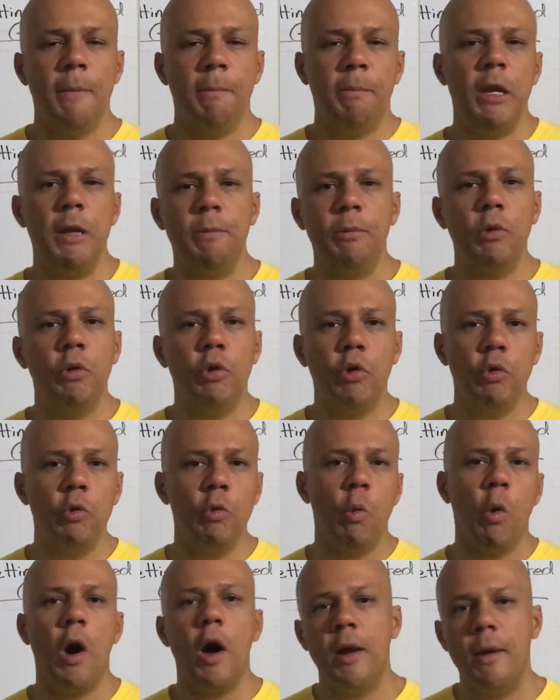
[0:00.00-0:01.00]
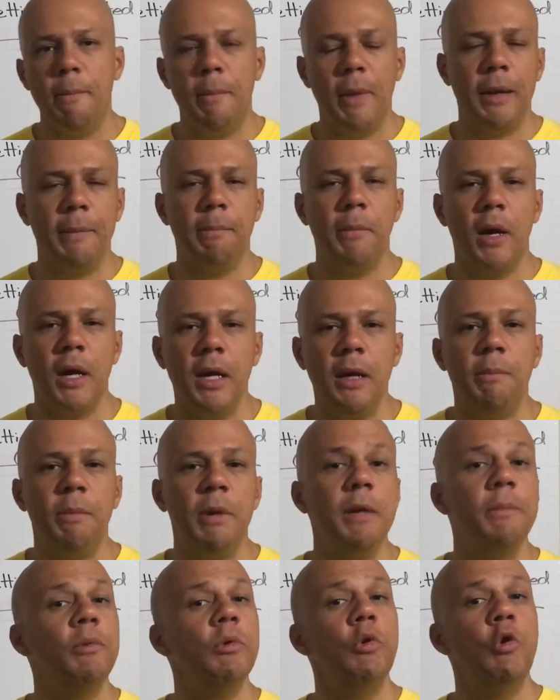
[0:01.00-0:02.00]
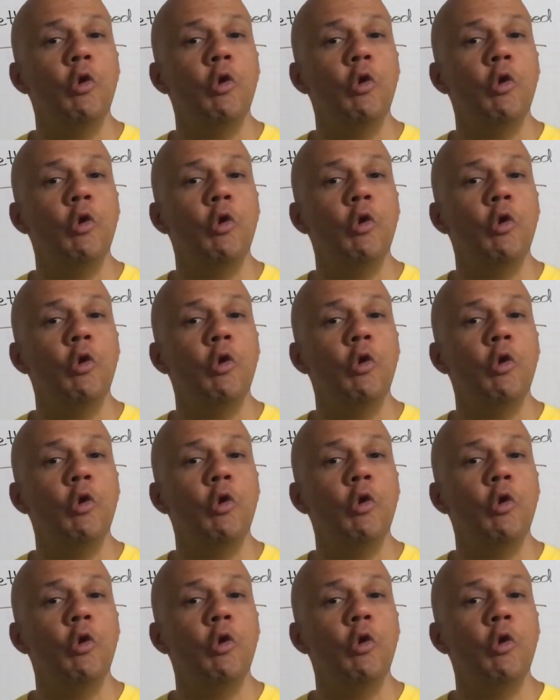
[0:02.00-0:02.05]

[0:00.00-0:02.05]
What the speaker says: people who want to make money, people